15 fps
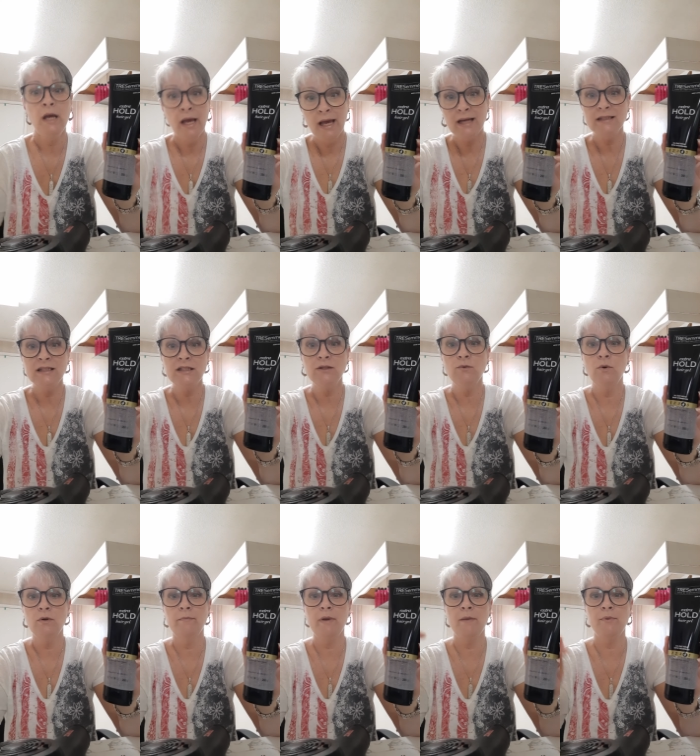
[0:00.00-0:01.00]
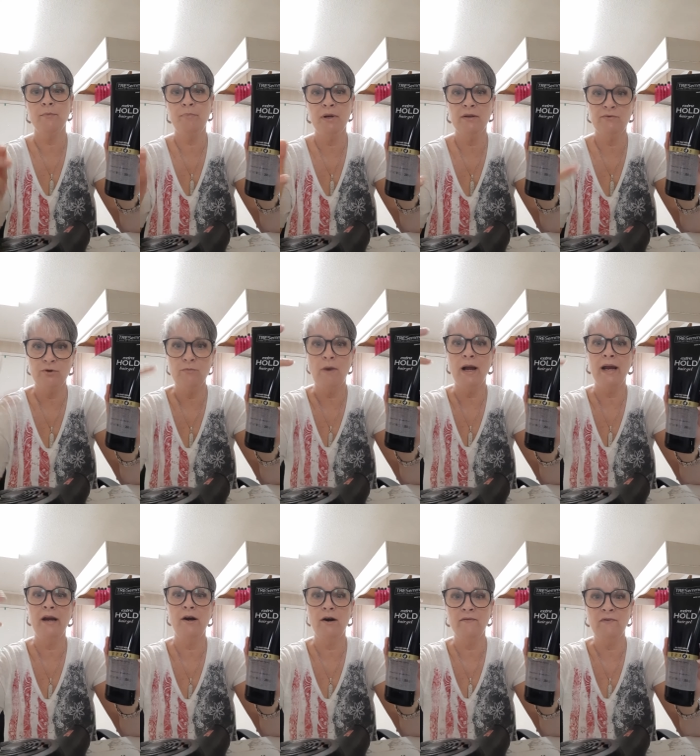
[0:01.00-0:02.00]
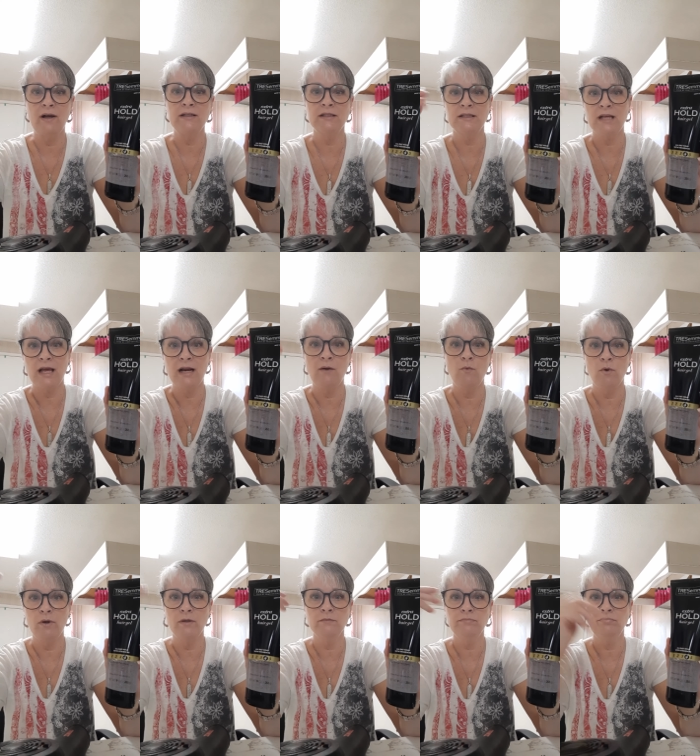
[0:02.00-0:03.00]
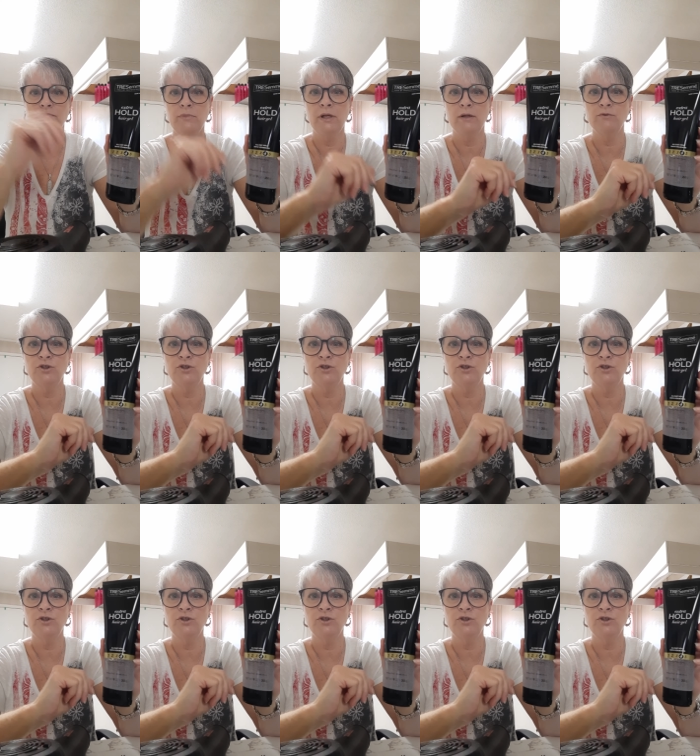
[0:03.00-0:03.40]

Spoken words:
and I still want to be able to pick through my hair if I decide I want to,